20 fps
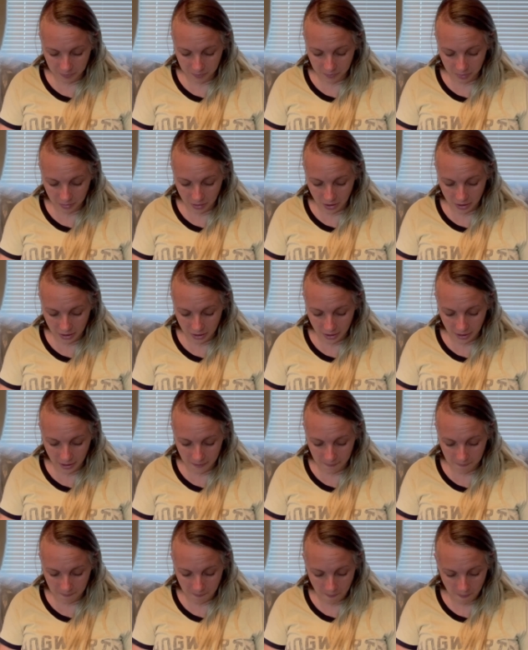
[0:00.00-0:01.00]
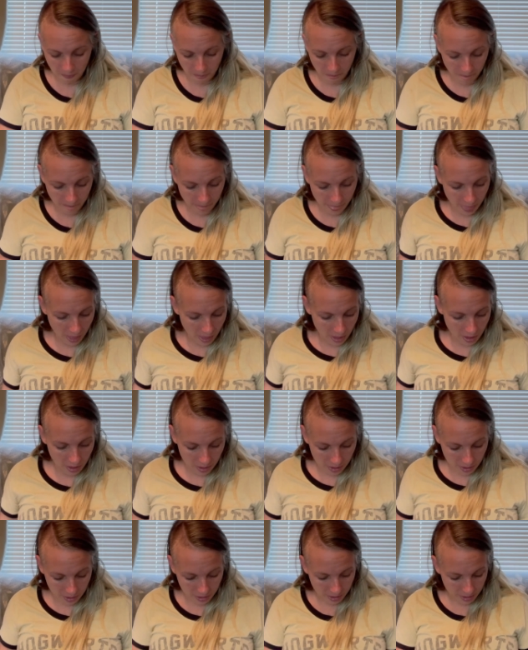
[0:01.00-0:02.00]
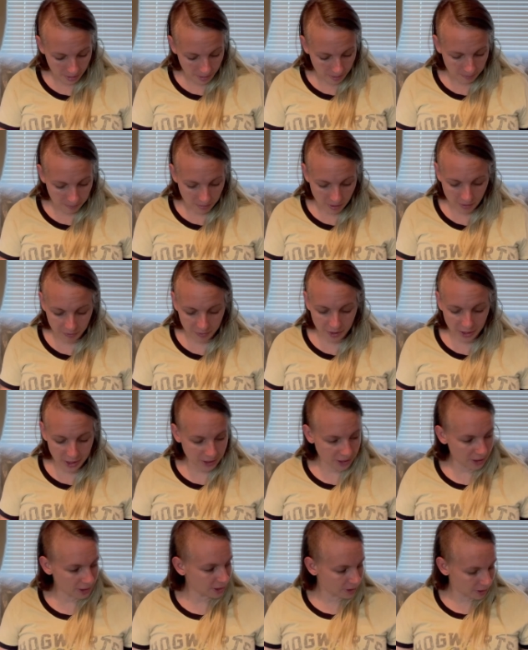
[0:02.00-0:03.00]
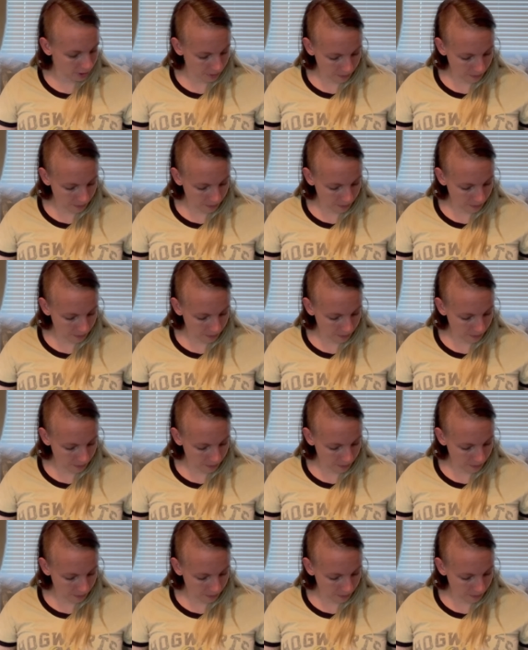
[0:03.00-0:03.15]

plug it in. But this